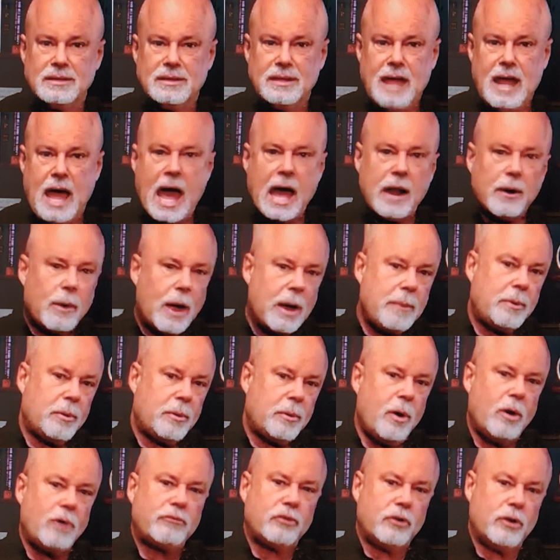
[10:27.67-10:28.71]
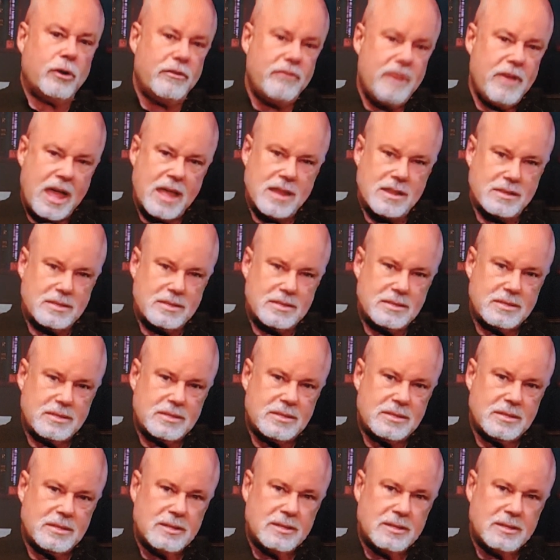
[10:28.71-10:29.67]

How do I promote for events?